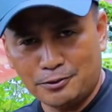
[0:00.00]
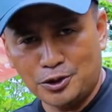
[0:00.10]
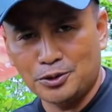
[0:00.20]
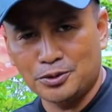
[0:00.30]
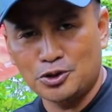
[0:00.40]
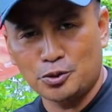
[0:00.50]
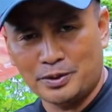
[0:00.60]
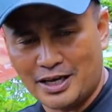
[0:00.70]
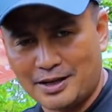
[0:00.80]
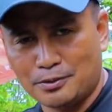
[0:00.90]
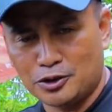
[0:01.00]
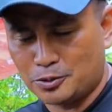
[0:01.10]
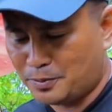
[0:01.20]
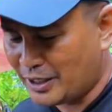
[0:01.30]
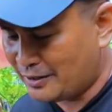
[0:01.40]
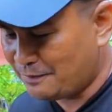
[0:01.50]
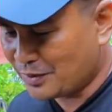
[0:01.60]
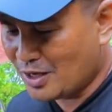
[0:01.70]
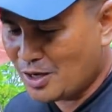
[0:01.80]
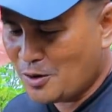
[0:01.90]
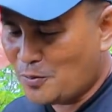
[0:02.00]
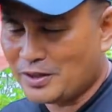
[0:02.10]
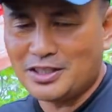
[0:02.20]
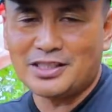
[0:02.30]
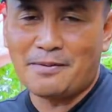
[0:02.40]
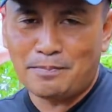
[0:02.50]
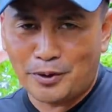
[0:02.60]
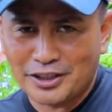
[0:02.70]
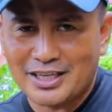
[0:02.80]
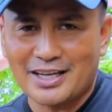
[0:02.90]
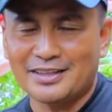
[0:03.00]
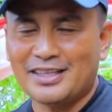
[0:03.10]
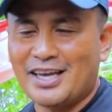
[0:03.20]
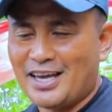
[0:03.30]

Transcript: for you to be able to breed. What is important